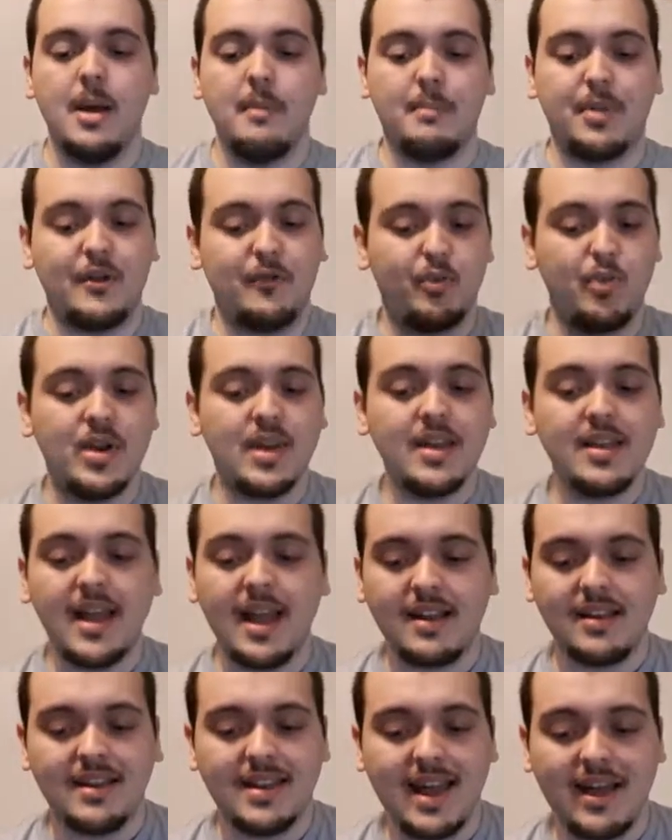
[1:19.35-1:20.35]
But if
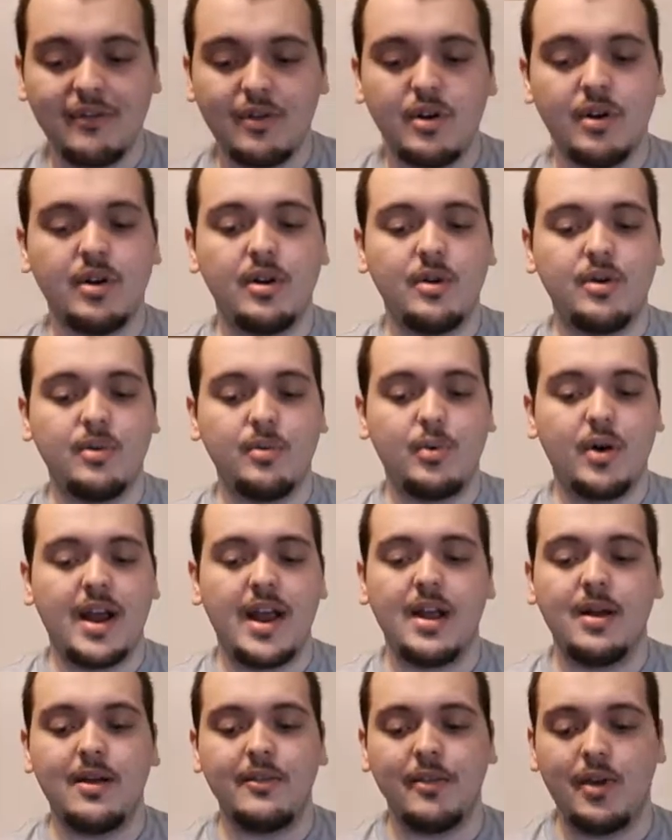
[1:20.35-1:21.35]
we never, if,